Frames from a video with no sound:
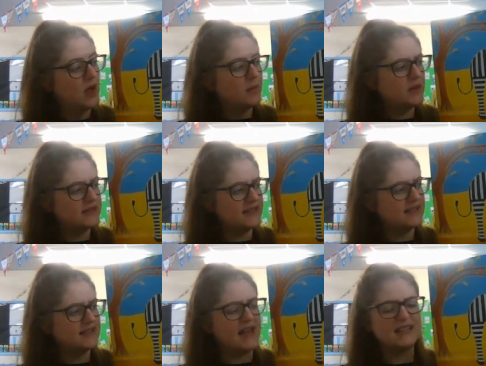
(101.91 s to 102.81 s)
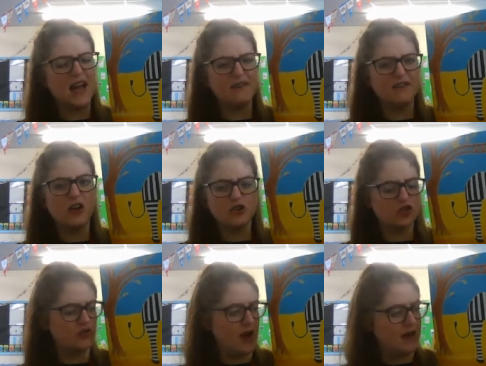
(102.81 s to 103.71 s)
But instead, I've got
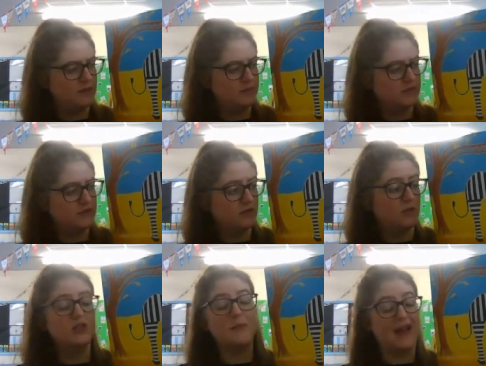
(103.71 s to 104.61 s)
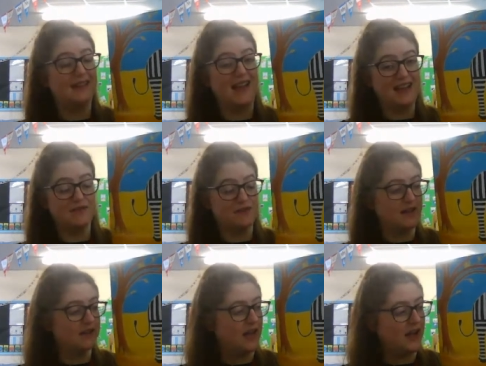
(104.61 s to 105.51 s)
stripes, which my lady
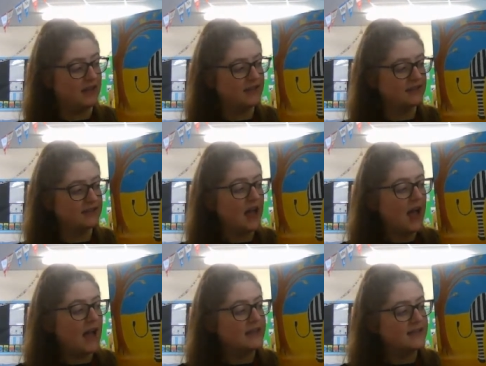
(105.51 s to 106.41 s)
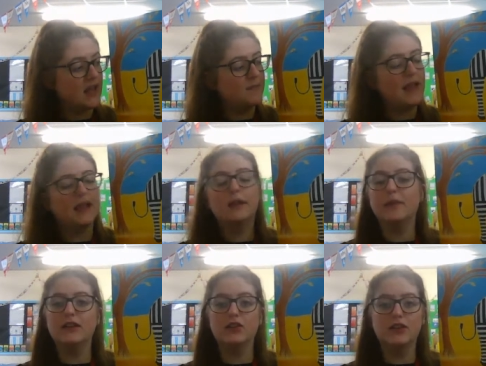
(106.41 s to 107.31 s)
friend likes, as they make
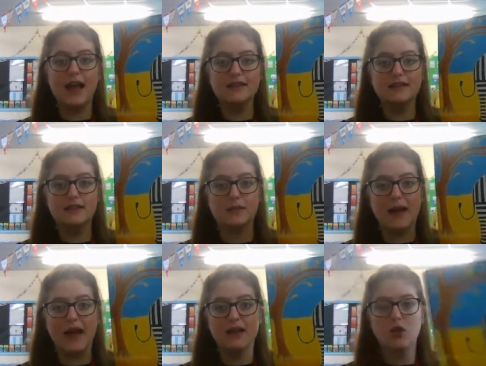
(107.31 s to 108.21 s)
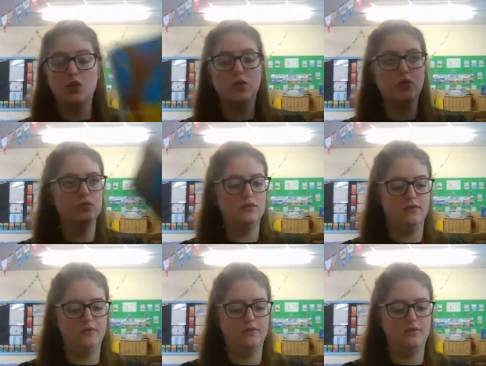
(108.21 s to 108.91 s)
me look handsome and cool.